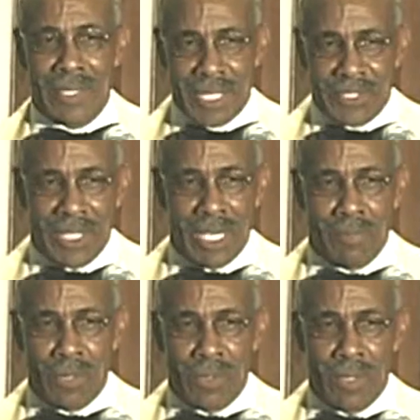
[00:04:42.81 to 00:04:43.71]

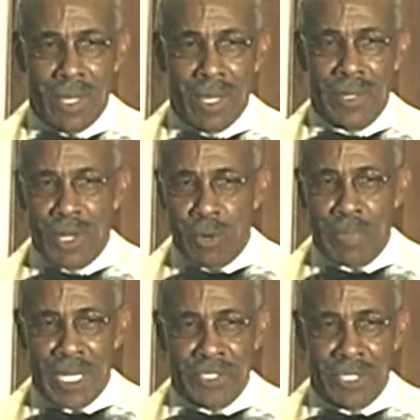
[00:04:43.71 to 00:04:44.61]
disabled, no
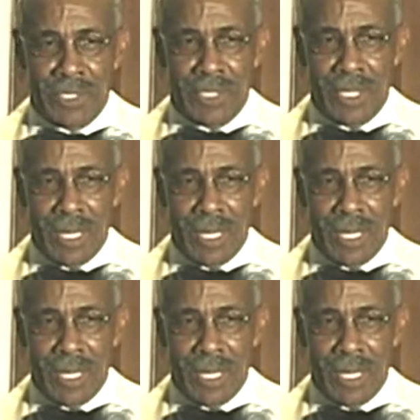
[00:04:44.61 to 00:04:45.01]
pensions,